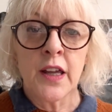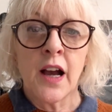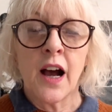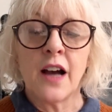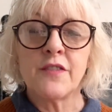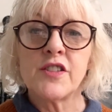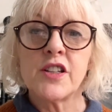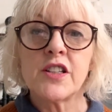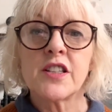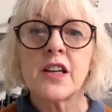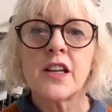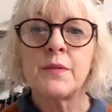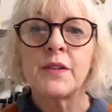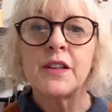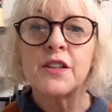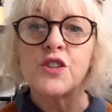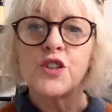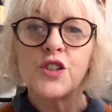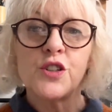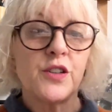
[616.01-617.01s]
I've just come in the
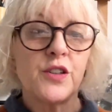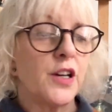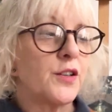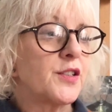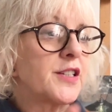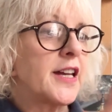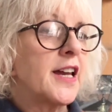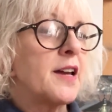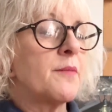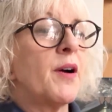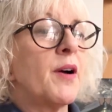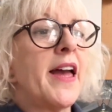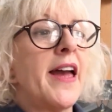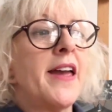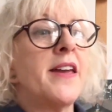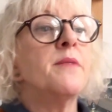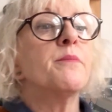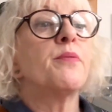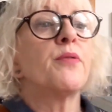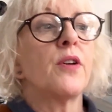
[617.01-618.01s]
studio to get my
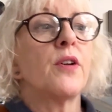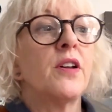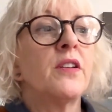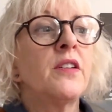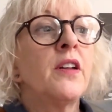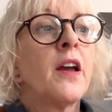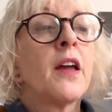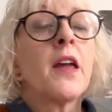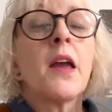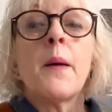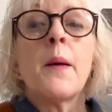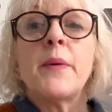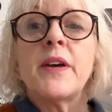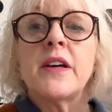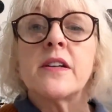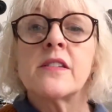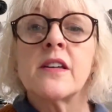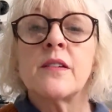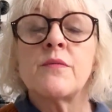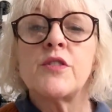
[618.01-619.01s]
apron
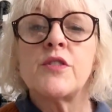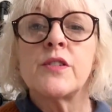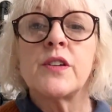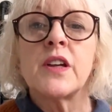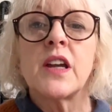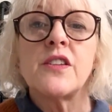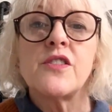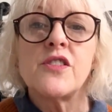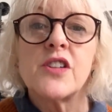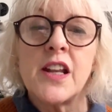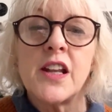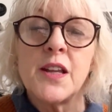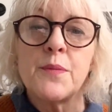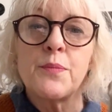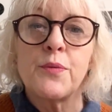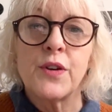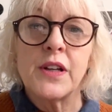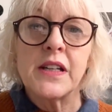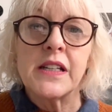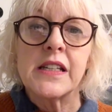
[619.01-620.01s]
because I'm doing a jelly
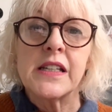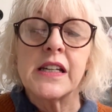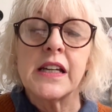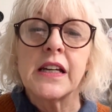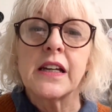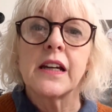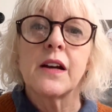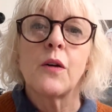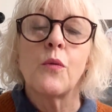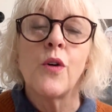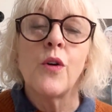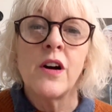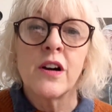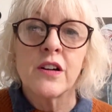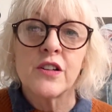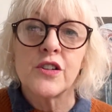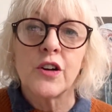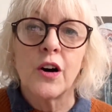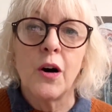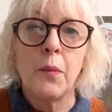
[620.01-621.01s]
printing
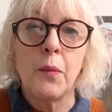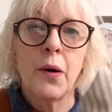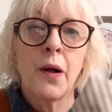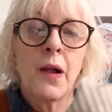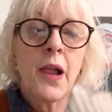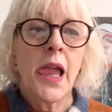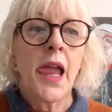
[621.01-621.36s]
workshop